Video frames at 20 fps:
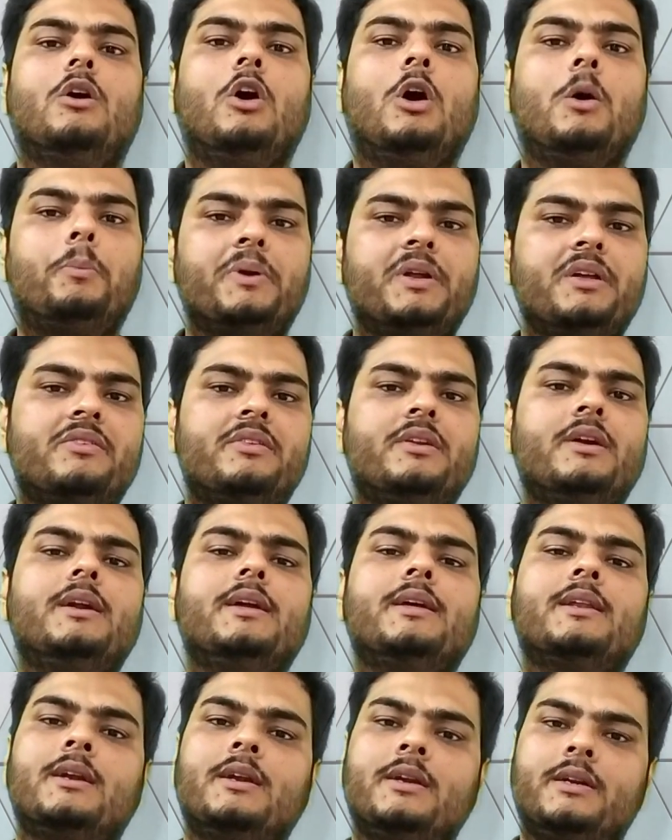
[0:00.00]

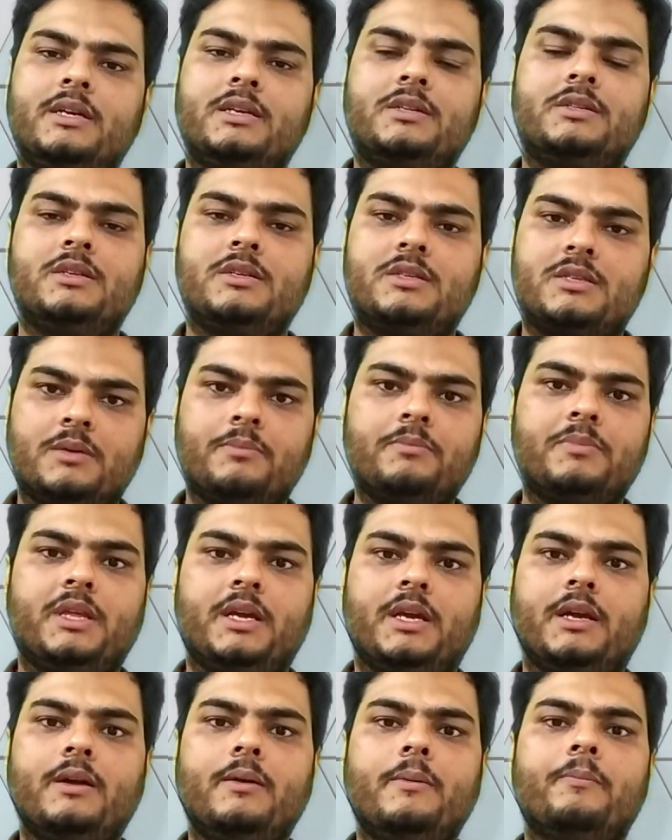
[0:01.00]
Operational analytics is
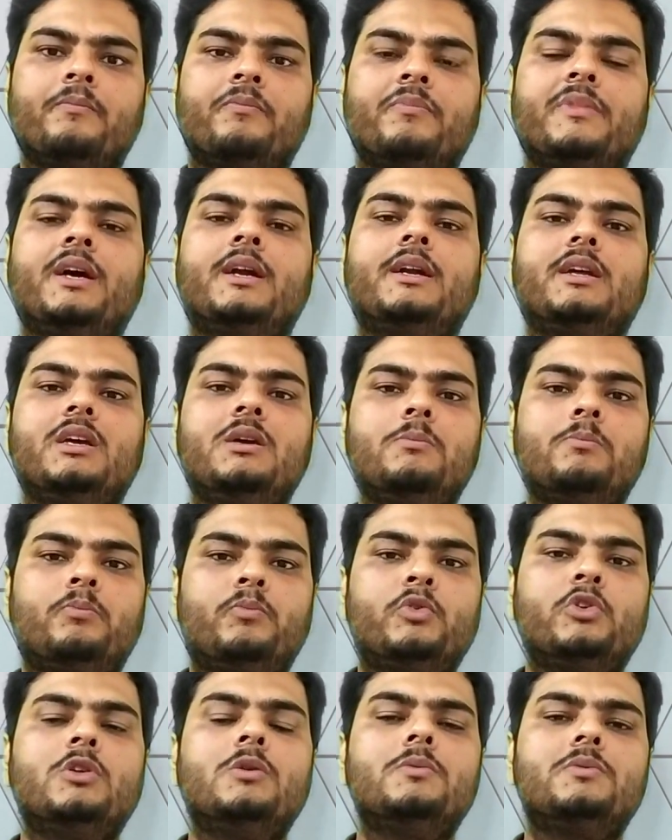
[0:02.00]
something that
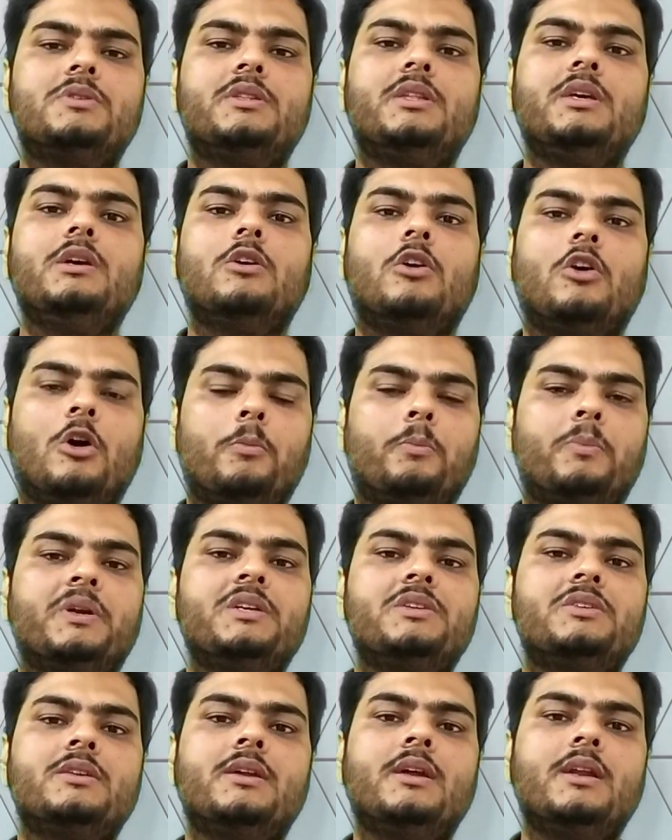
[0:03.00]
improves the
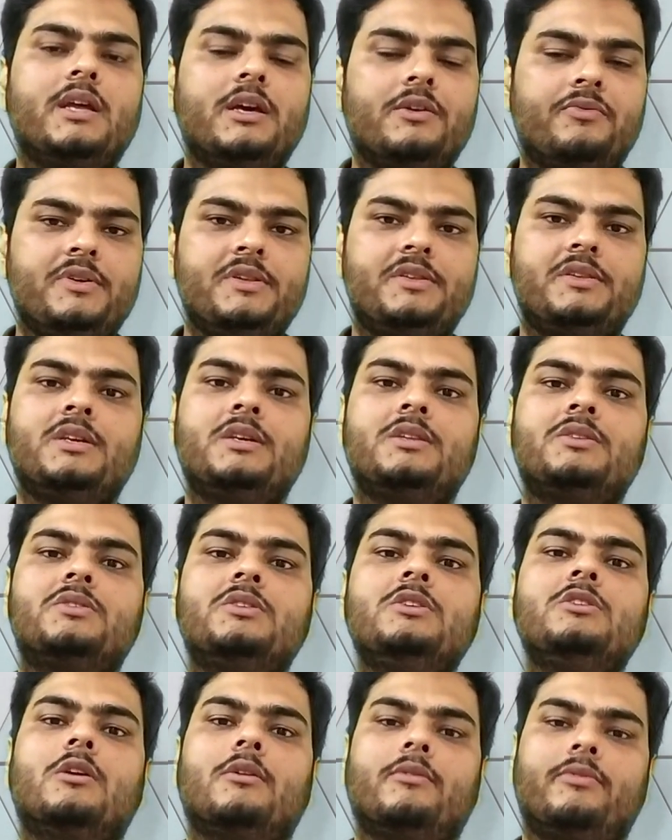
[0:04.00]
operational
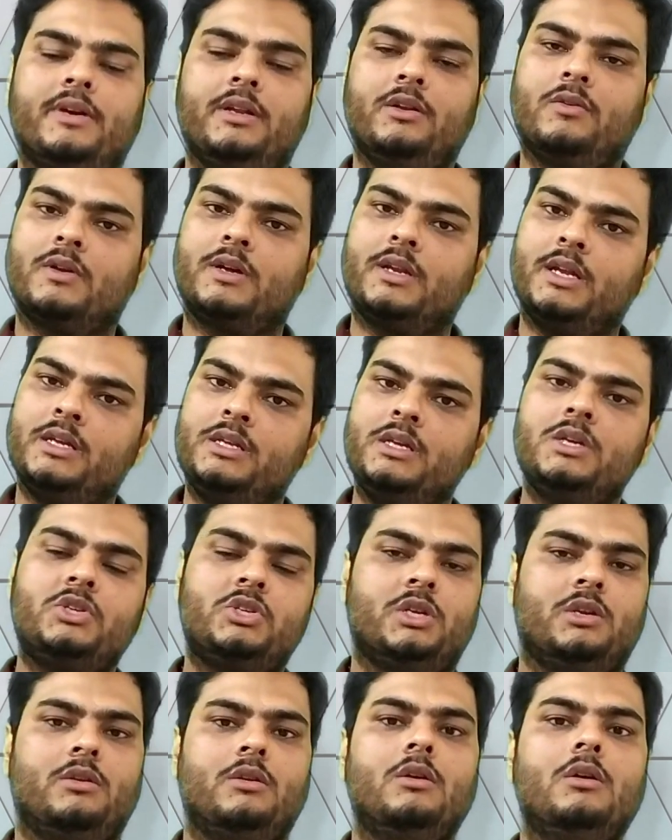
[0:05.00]
efficiency of an
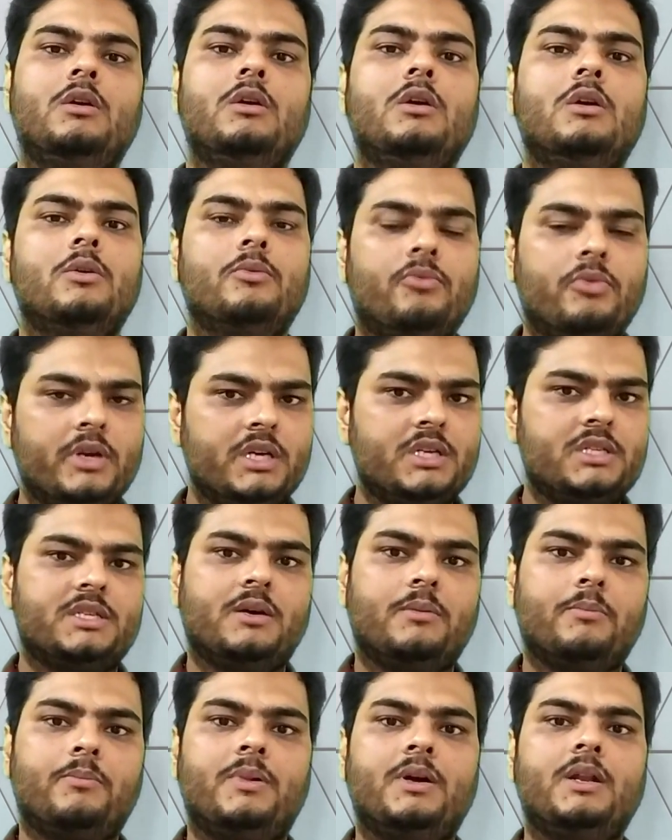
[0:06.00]
organization. For
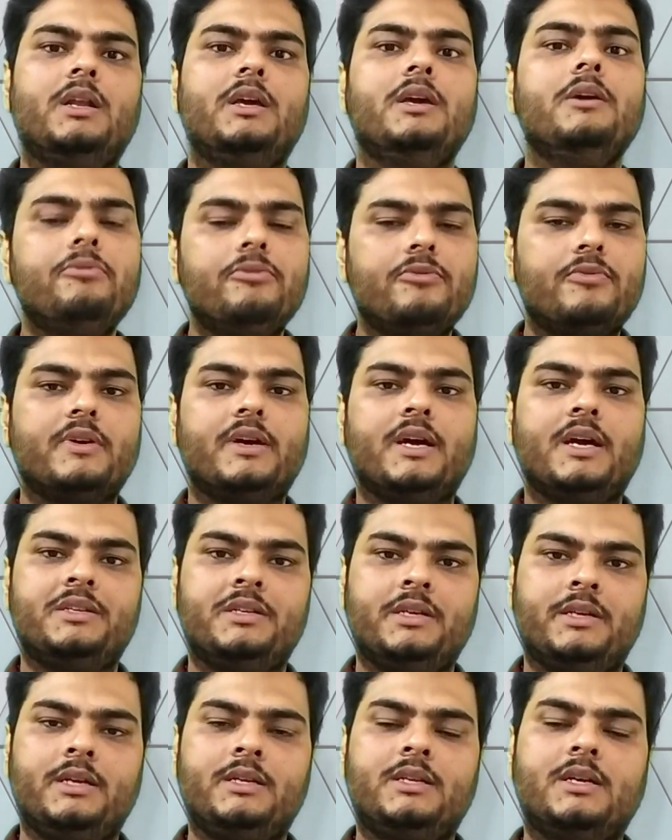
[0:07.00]
example, if
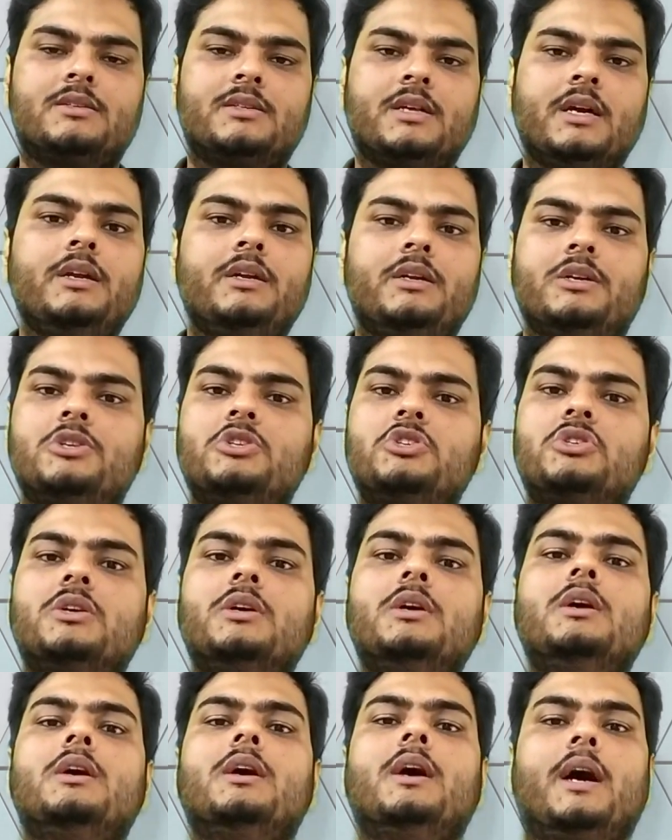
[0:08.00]
as a data scientist,
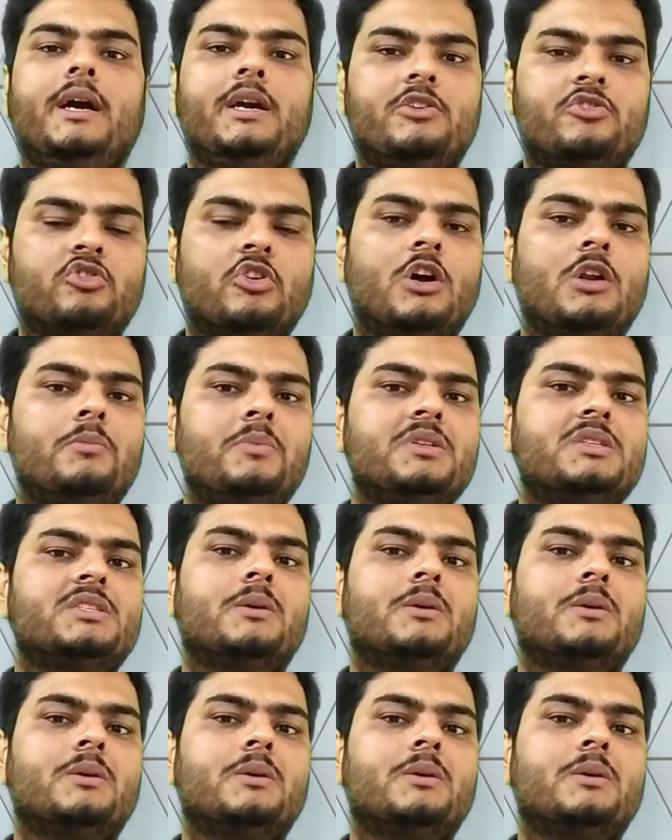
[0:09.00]
I solve a